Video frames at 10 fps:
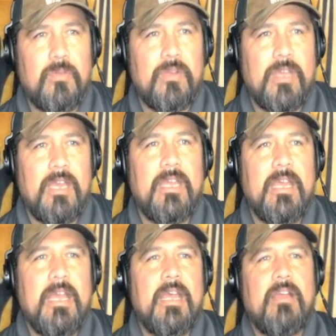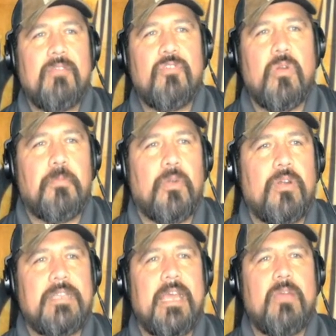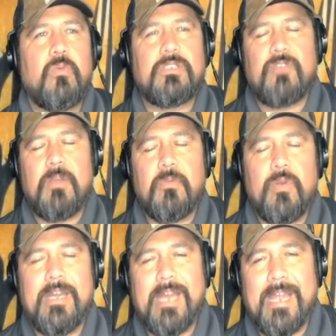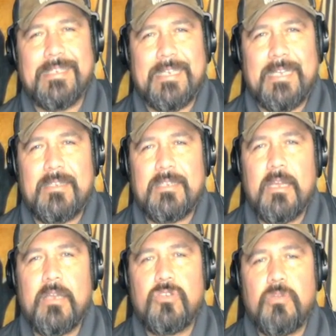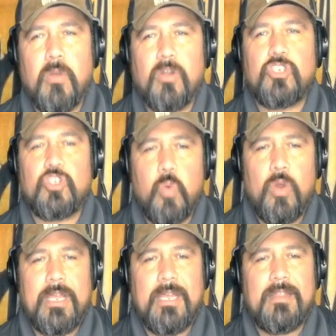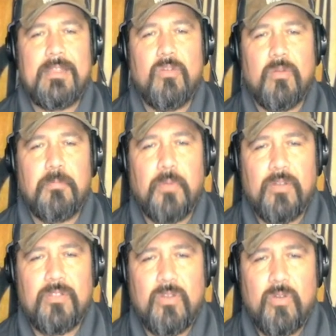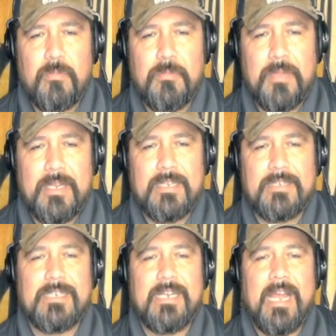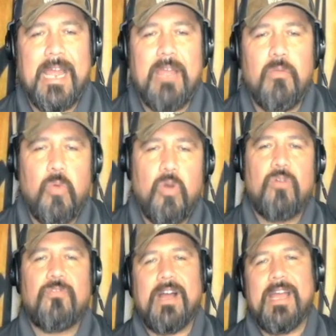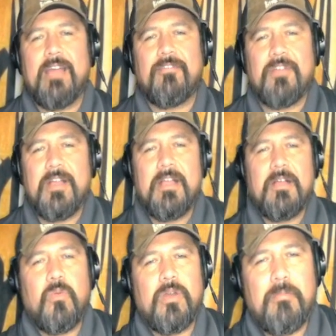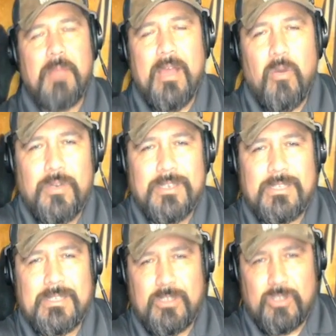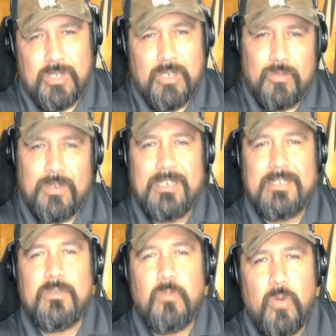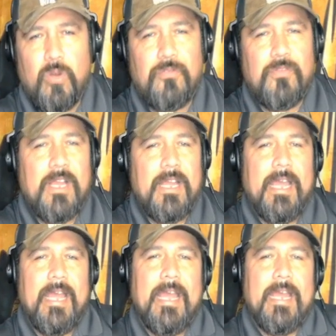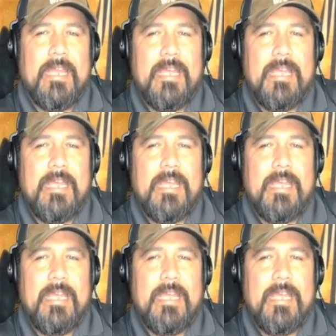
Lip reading: okay? If your birthday was February 19th to March 20th, your birth totem is a wolf. I have one of my oldest children is a wolf, and